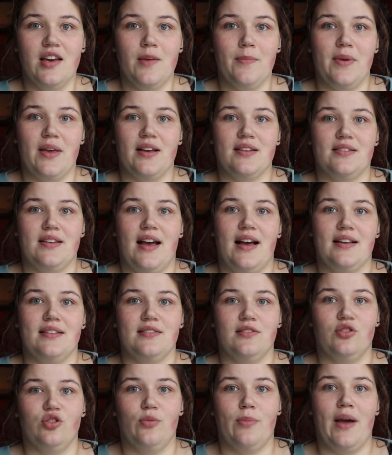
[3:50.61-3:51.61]
because it has
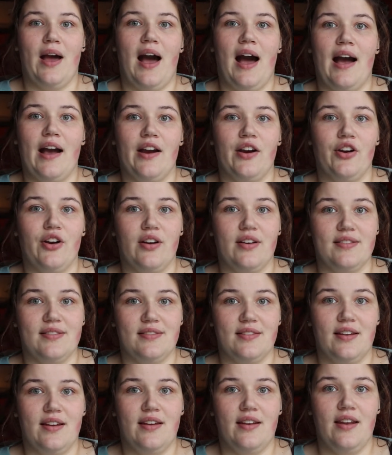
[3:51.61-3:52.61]
a little bit higher
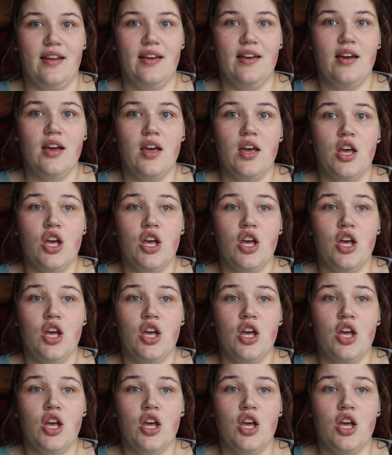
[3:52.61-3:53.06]
acidity,